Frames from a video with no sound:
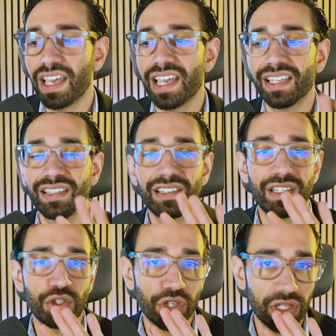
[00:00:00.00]
and
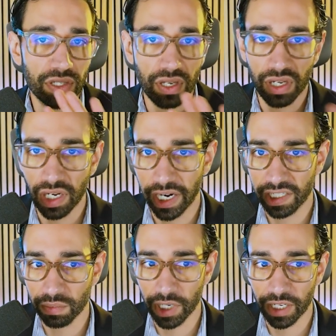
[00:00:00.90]
it's just a
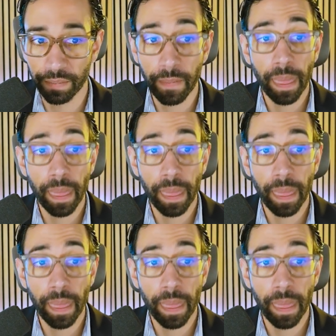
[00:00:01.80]
nightmare.